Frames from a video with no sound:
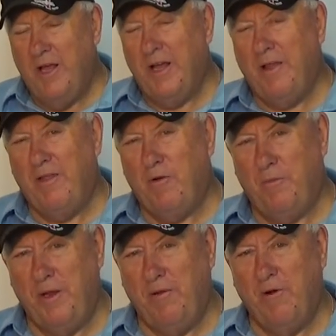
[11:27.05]
uh, that will
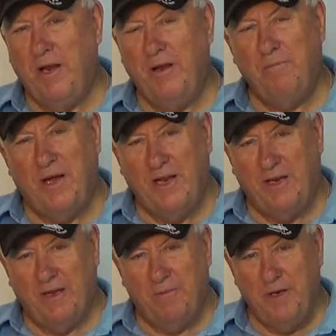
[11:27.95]
be running by
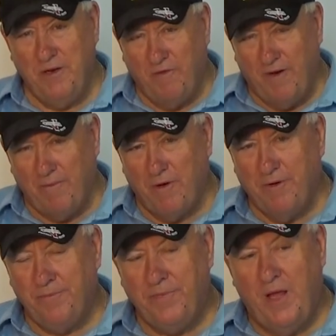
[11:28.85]
uh, mid-November.
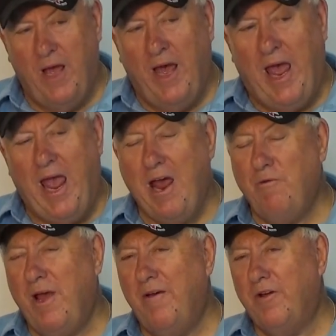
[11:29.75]
And
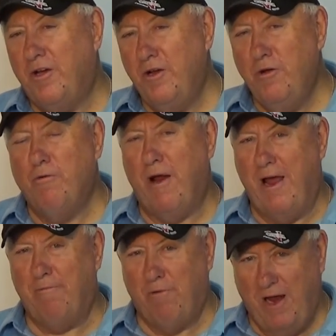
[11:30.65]
we have a canoe
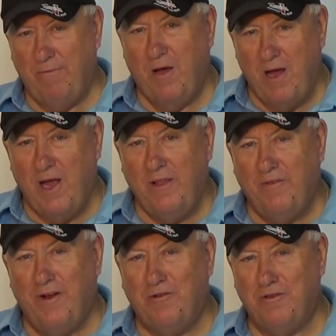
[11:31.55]
ramp right behind
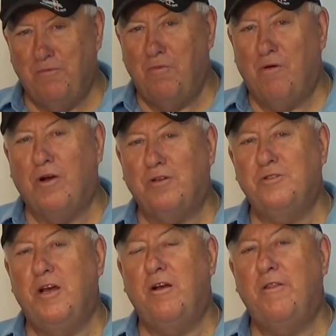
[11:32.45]
the Veterans Memorial
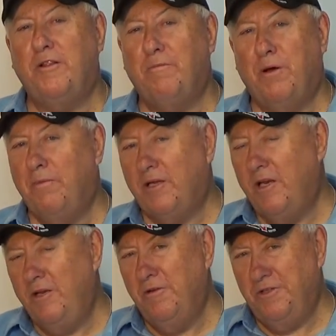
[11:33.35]
Center that the public
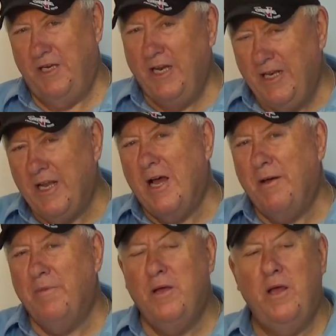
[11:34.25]
can use at any
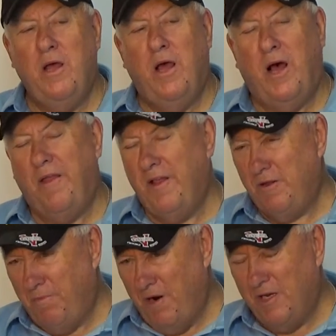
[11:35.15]
time uh, that
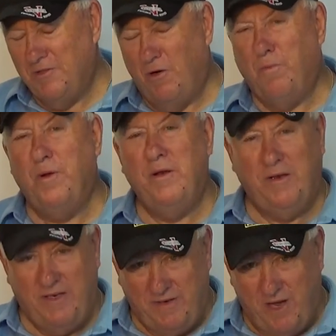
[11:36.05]
the park is
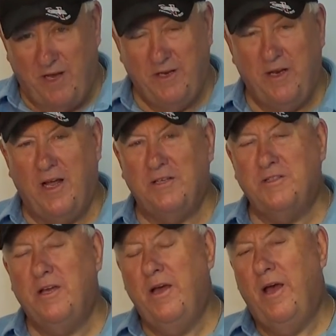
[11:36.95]
open, dawn to
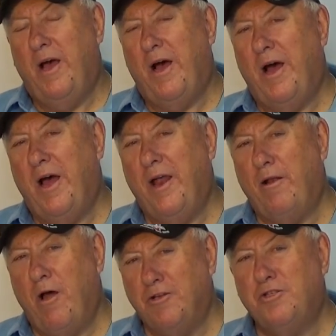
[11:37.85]
dusk, uh, and
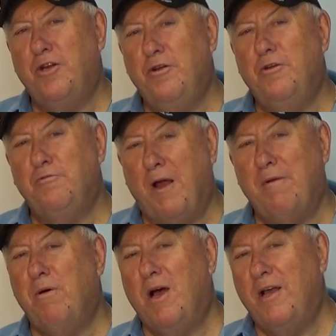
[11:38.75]
launch canoes
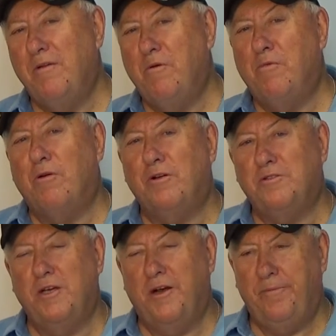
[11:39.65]
right behind the Memorial
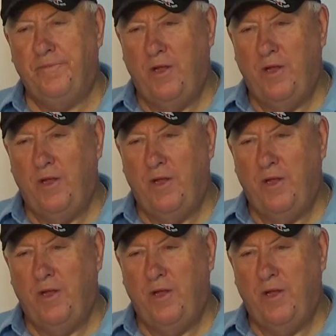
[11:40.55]
Center.